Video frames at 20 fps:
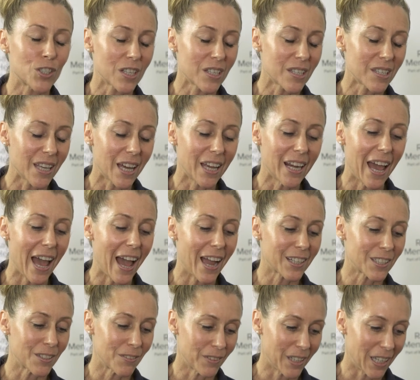just that
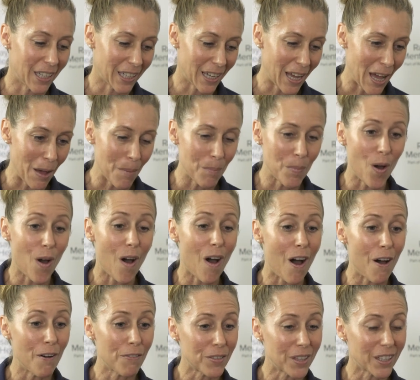act of getting up
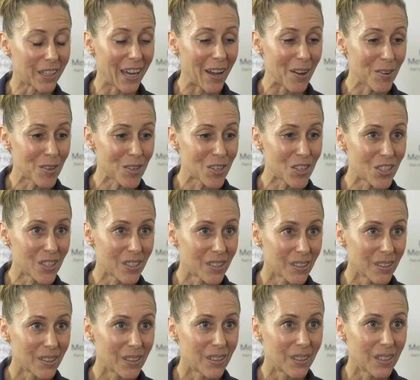off the couch
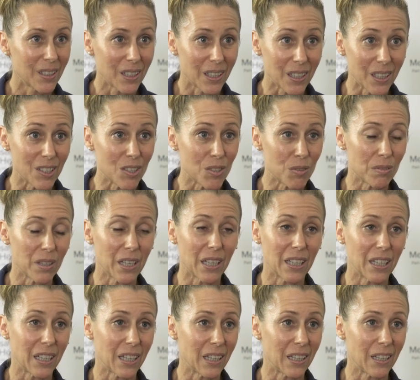is
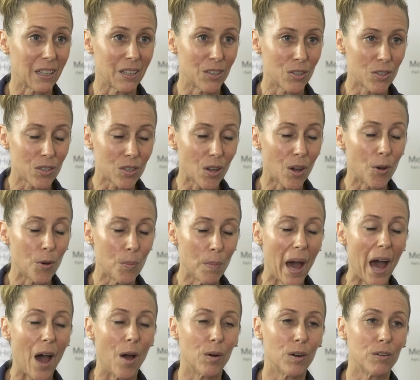really so
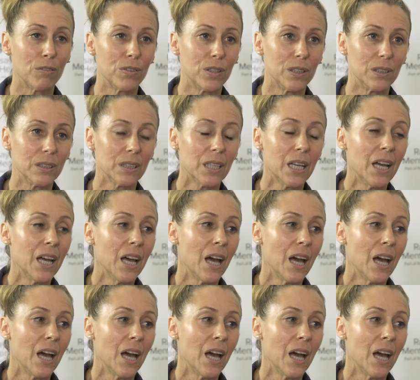powerful.